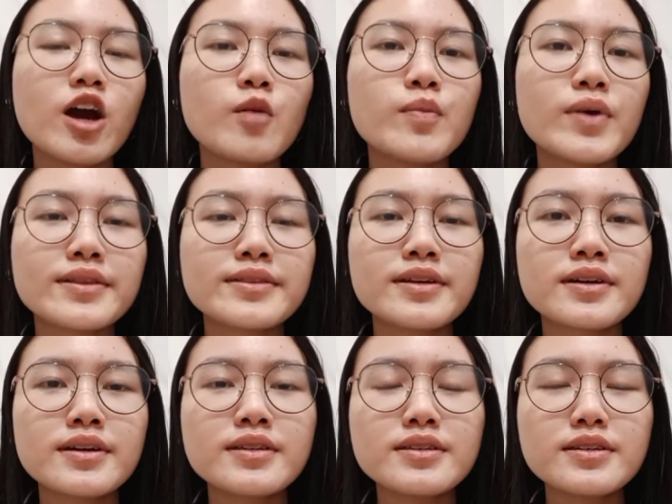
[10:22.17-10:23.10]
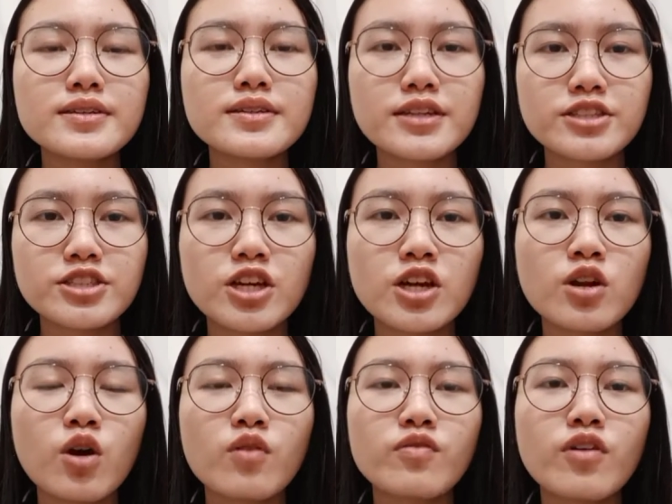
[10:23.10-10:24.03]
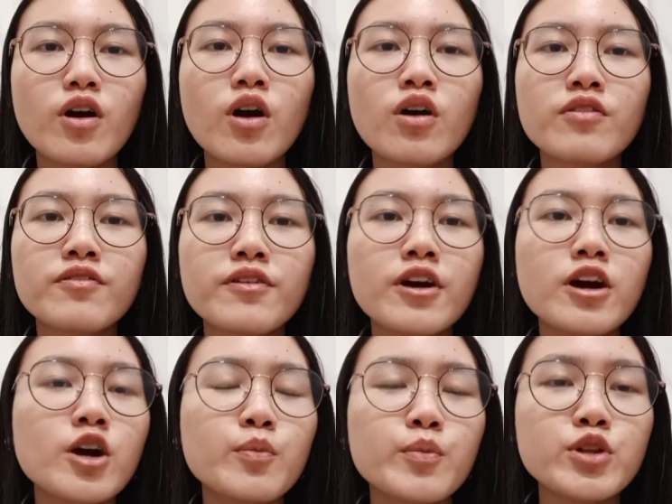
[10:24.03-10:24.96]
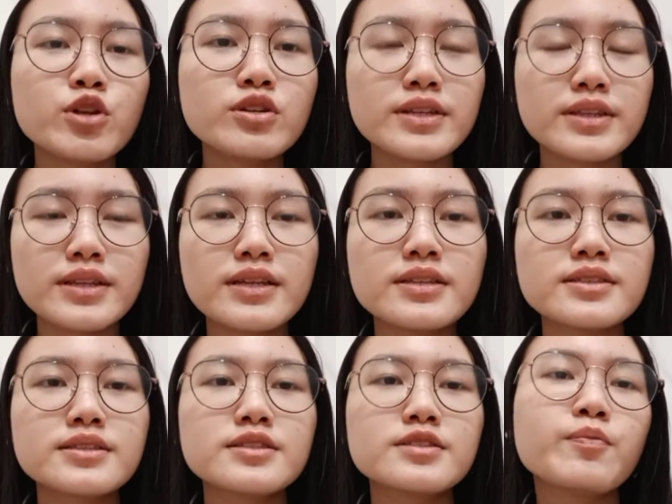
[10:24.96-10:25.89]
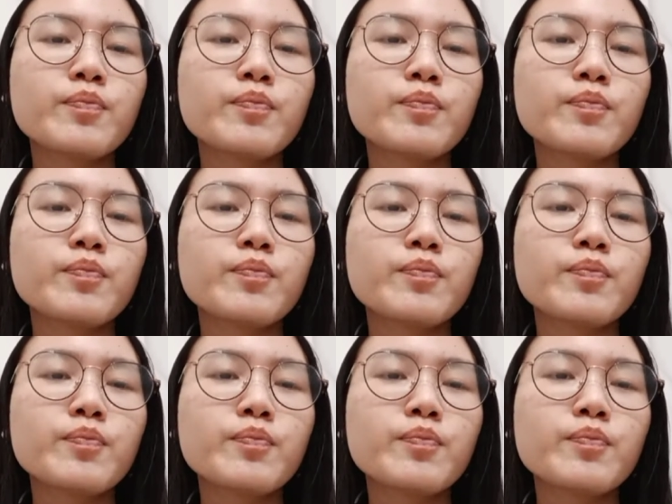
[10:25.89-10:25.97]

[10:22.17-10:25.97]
Better integration of minorities